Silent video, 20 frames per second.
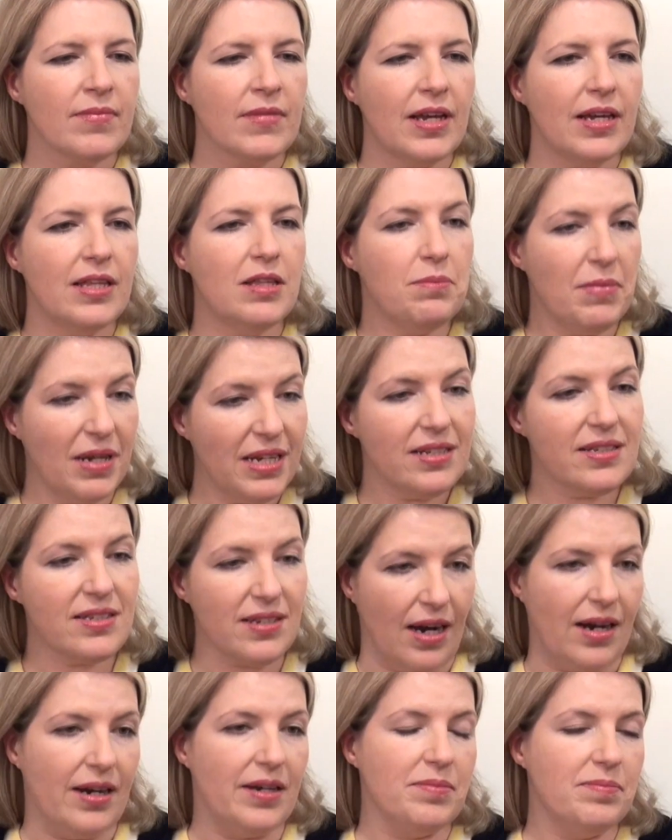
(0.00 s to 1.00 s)
In the
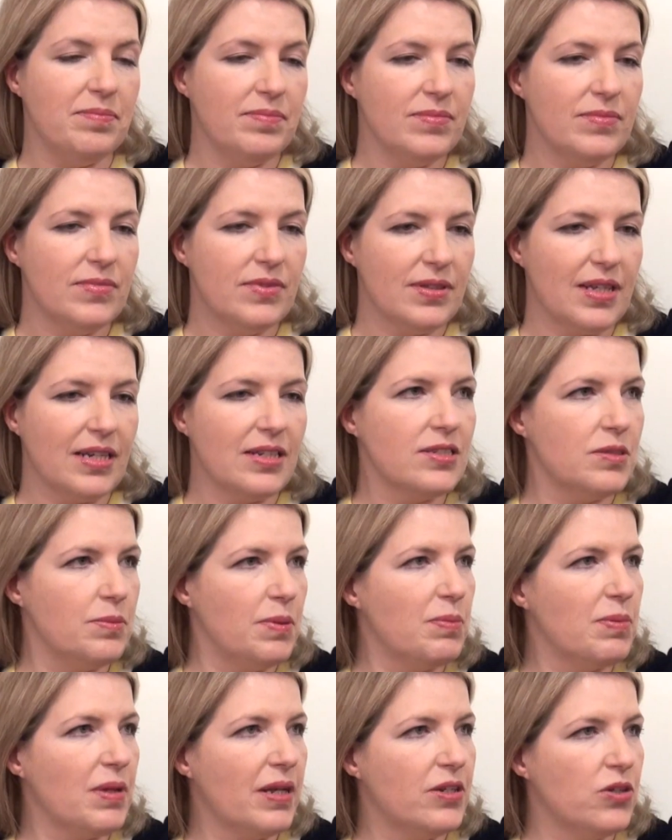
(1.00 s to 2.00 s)
meantime, thanks to
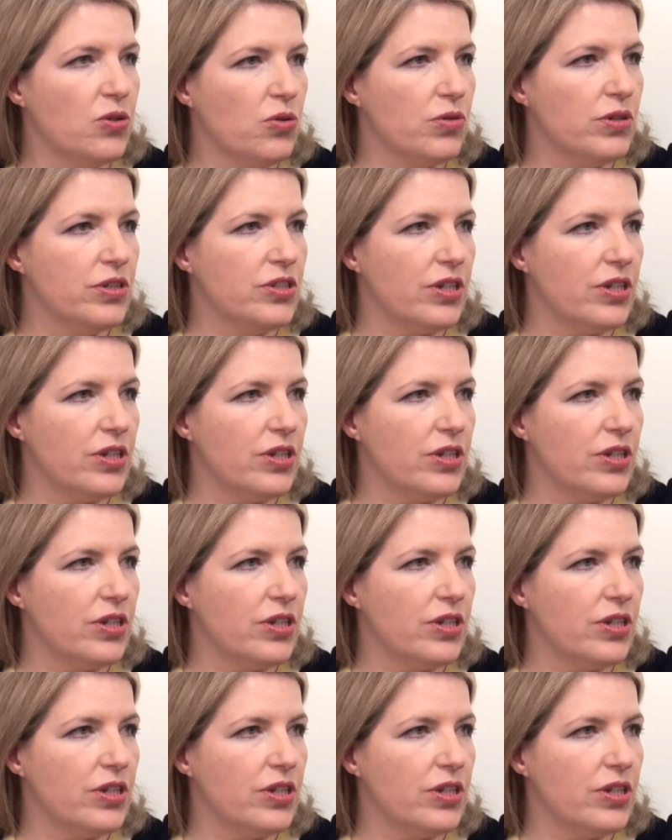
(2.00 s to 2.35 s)
people like Norah